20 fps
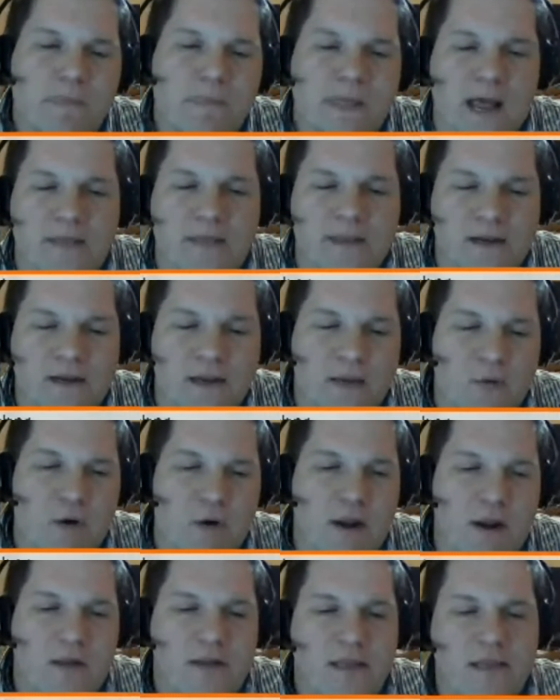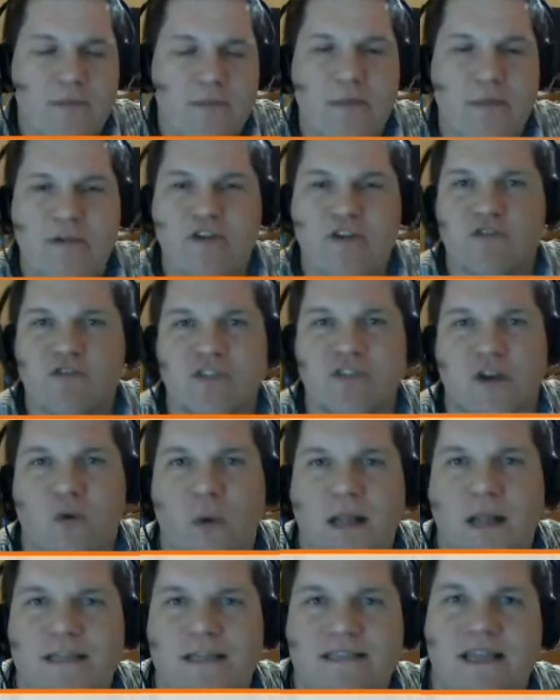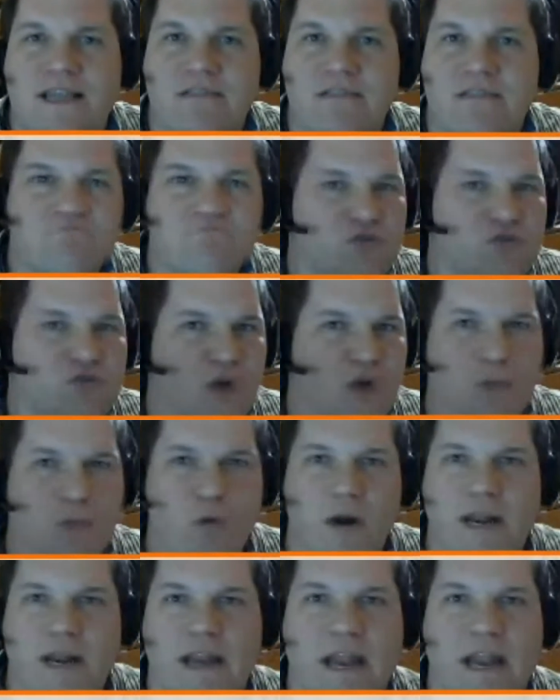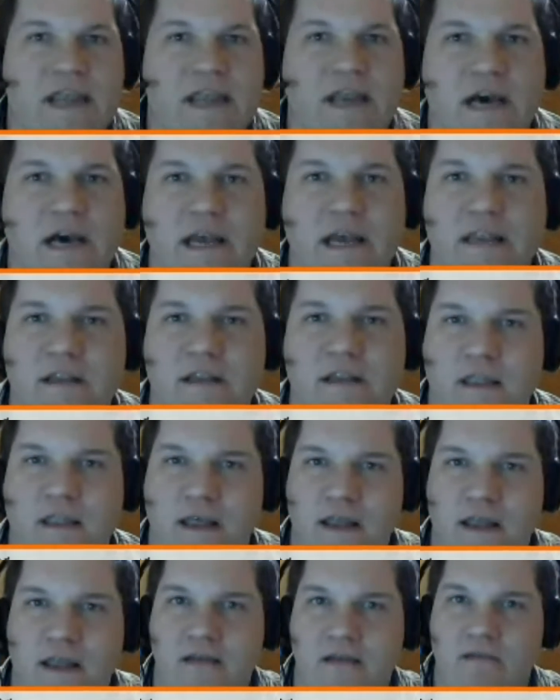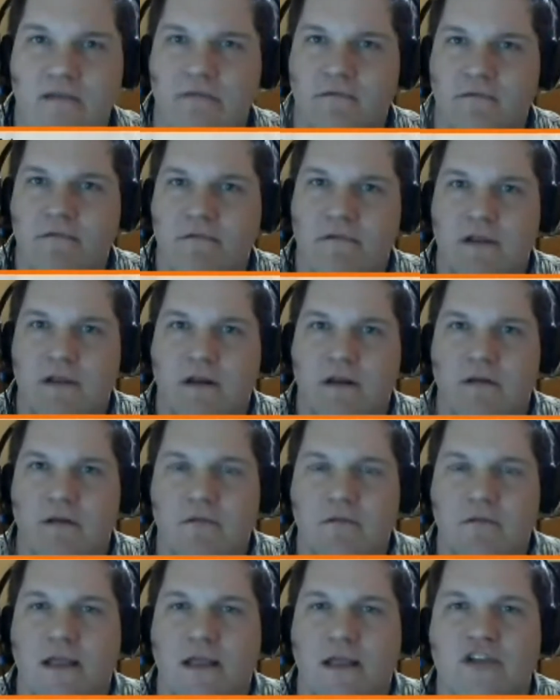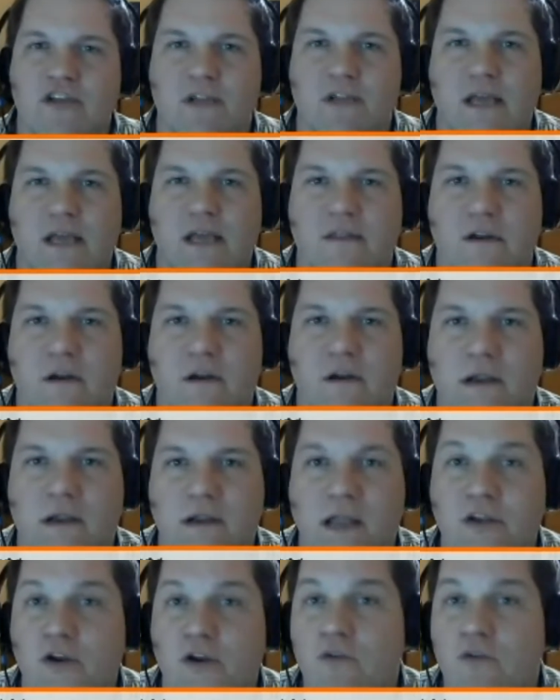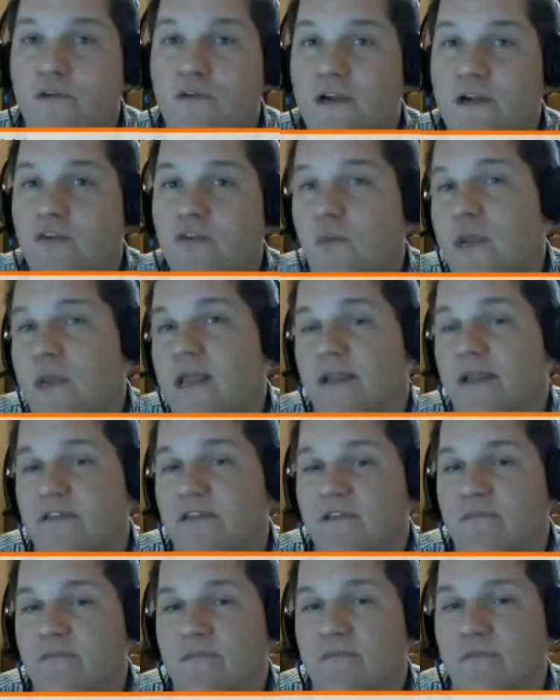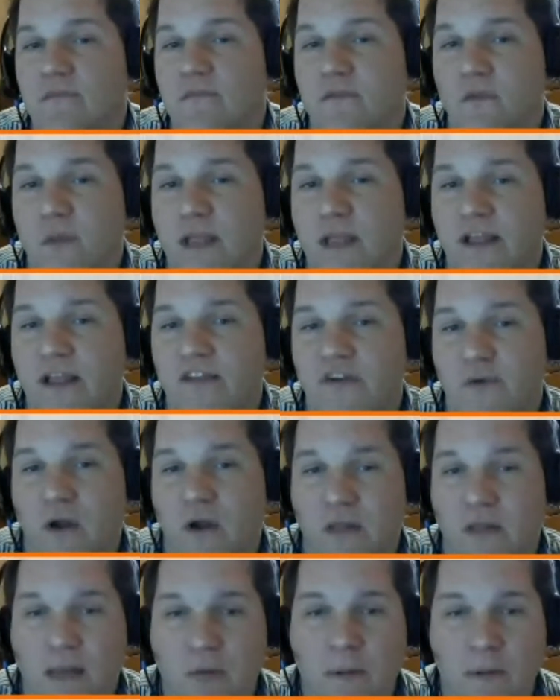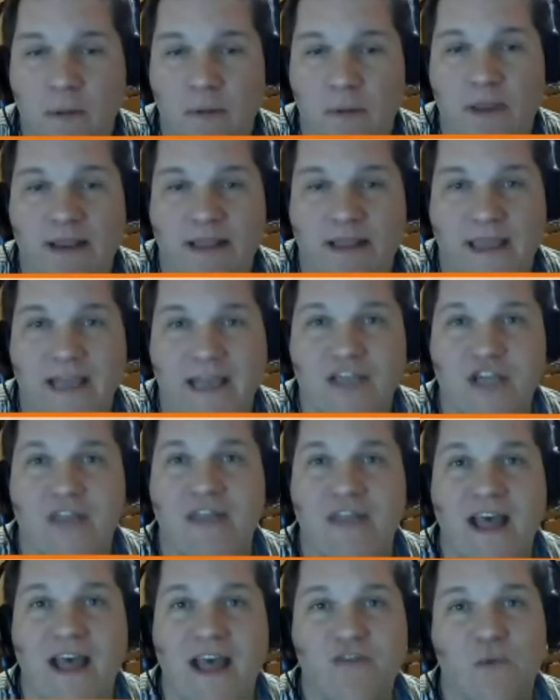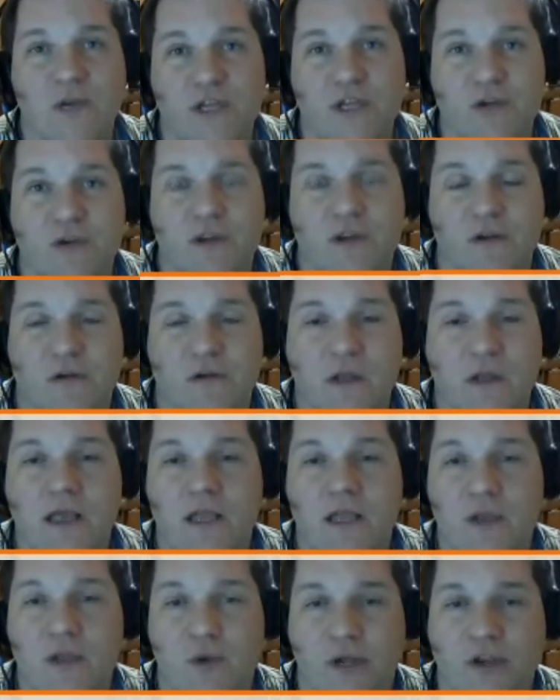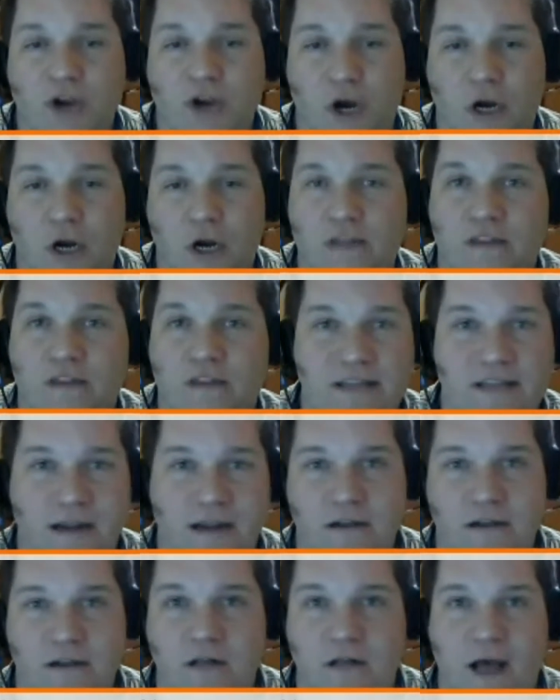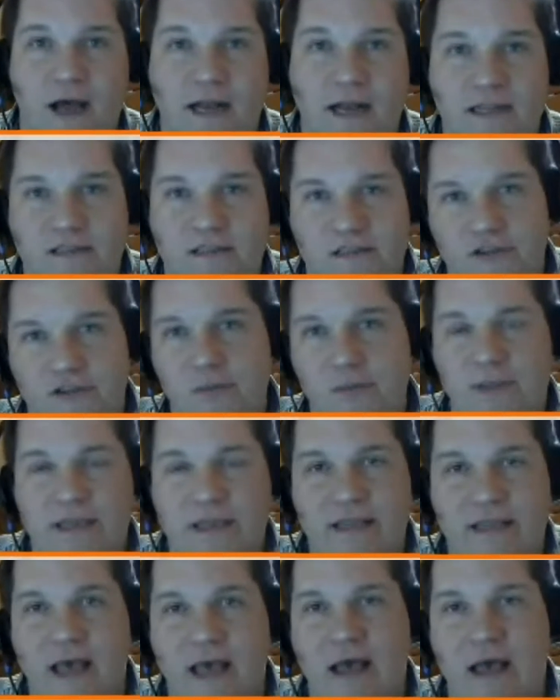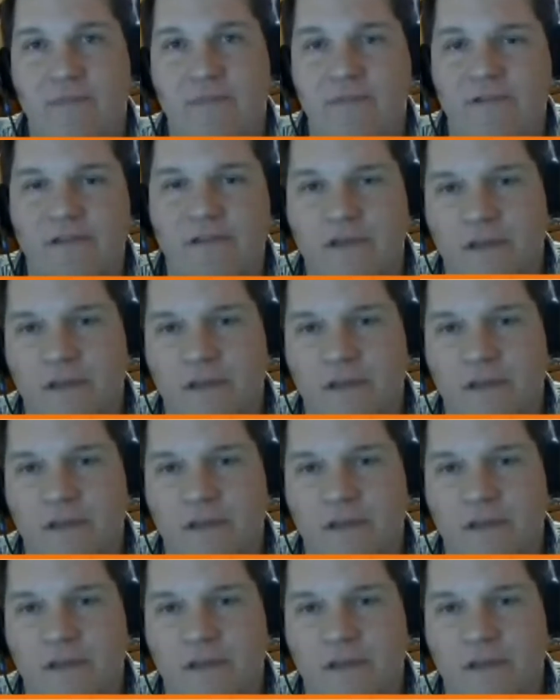And then come around like maybe Tuesday or Wednesday, drop one in at night, and then, occasionally on there. And don't forget the weekends. The weekends are when a lot more people engage, and that's when you can target the 10 o'clocks, at 2 p.m.s,